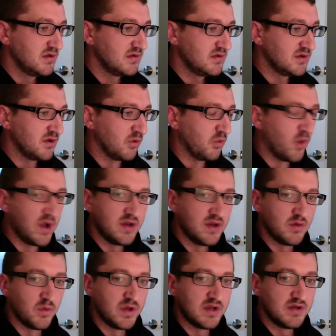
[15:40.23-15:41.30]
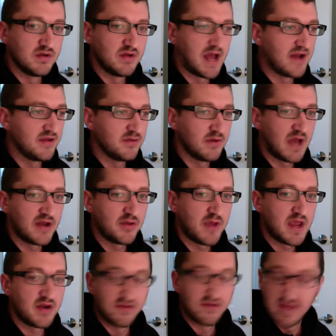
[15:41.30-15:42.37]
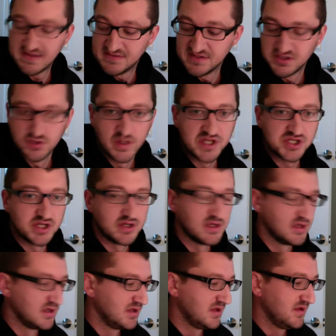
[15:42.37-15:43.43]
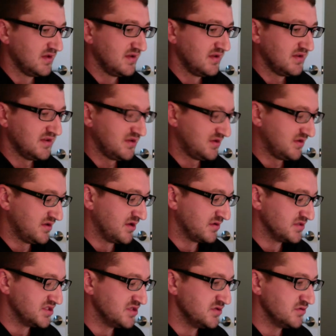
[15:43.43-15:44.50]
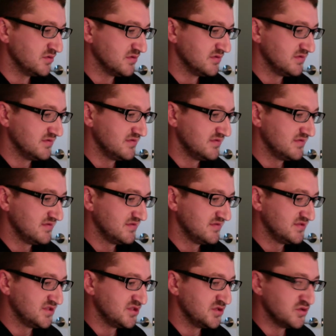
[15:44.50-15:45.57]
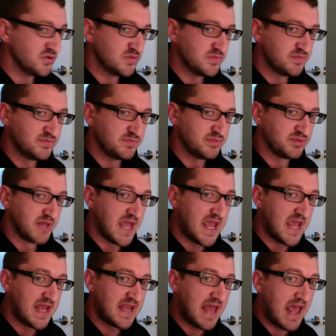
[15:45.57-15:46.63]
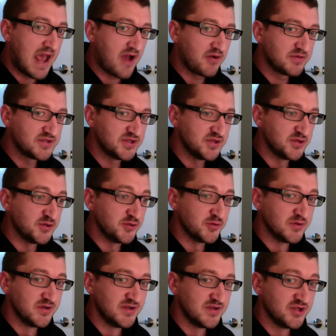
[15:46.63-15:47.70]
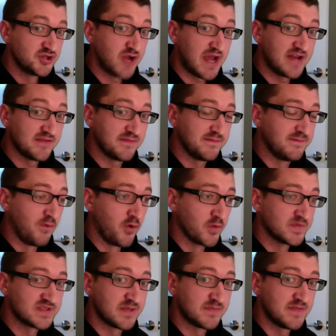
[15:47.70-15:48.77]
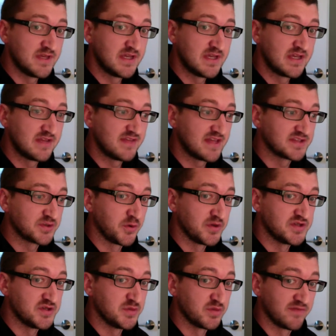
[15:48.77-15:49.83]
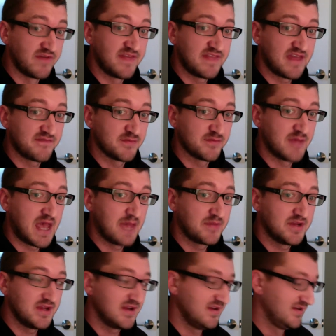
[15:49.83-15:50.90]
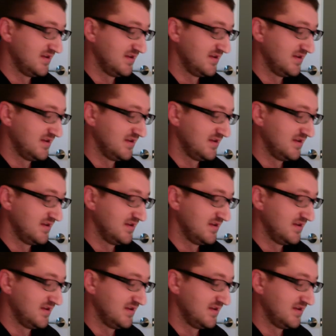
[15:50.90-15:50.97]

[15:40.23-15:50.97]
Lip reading: how do you handle that situation? Do you plan now to try to form something that's going to prevent that from happening,